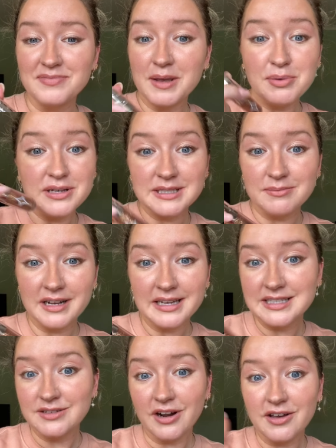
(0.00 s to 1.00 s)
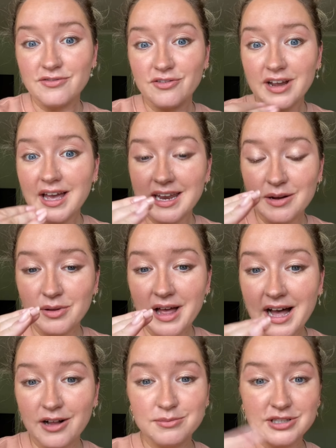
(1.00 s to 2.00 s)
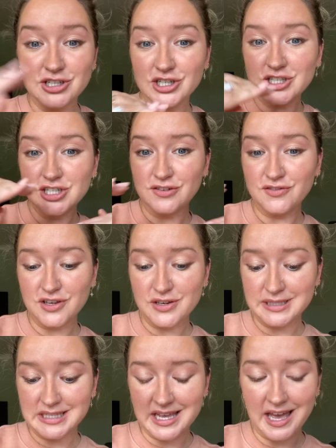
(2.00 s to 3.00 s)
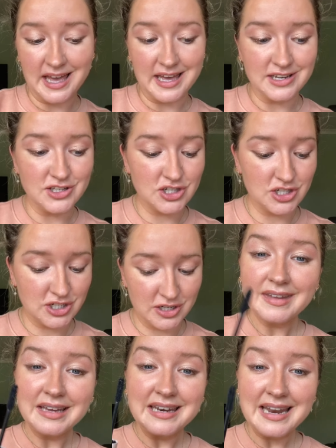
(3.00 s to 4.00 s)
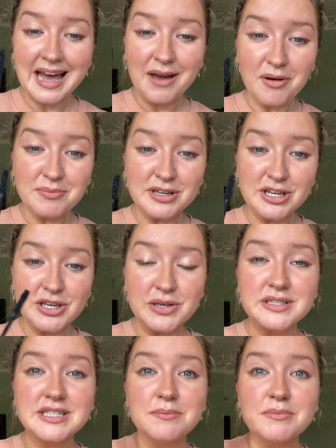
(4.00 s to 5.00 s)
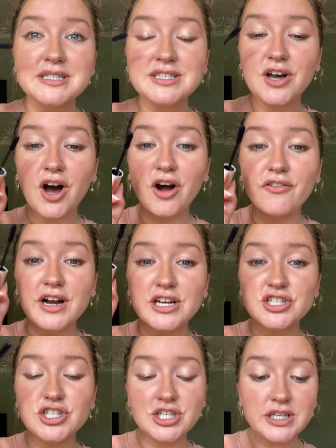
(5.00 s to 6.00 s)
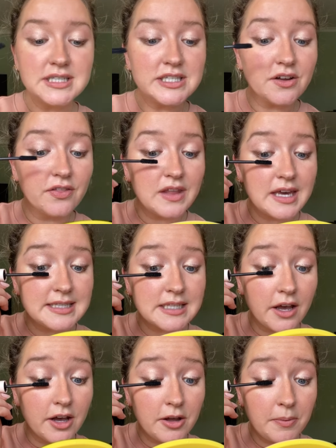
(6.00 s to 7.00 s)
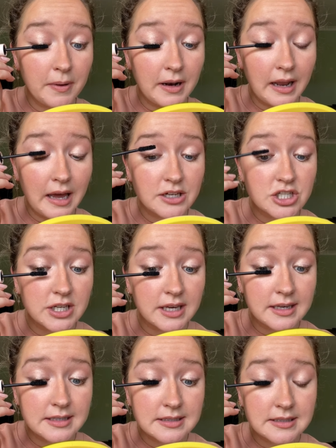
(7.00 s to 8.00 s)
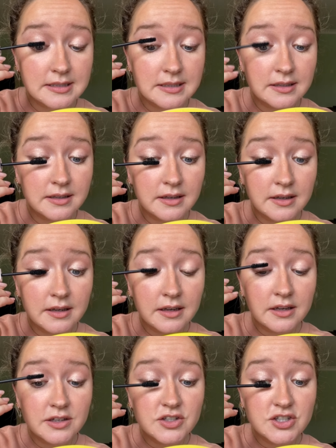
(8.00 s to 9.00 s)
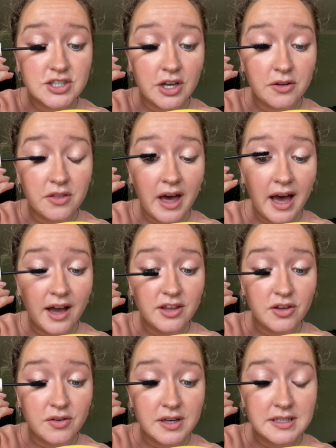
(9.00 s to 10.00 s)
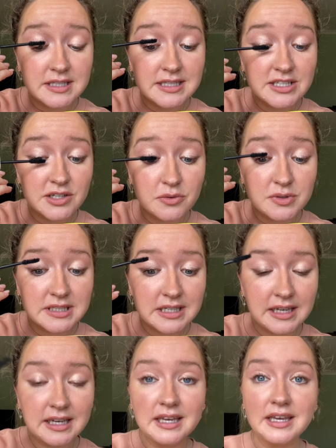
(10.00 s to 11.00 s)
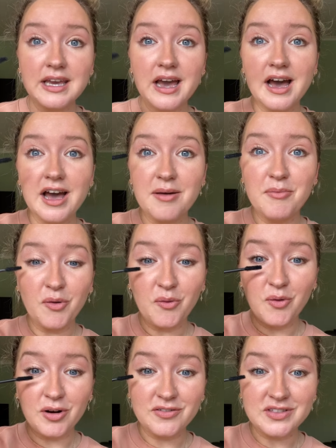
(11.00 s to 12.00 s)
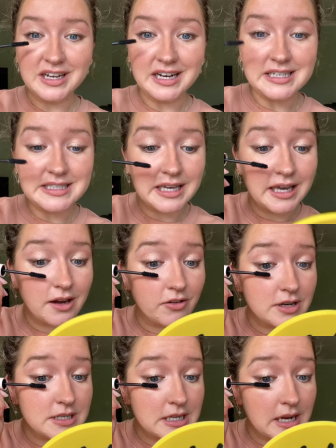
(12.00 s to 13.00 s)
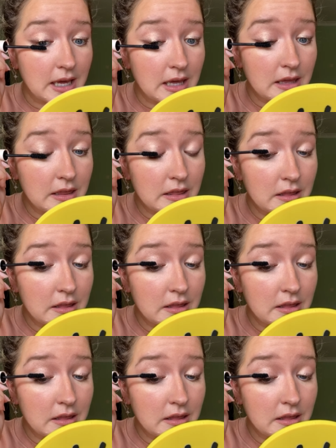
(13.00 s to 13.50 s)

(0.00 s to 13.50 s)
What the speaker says: put some glitter over it and it will help to just diffuse the edge. Now I'm gonna use some mascara just on these upper lashes, so that you can still see all of the glitter here underneath.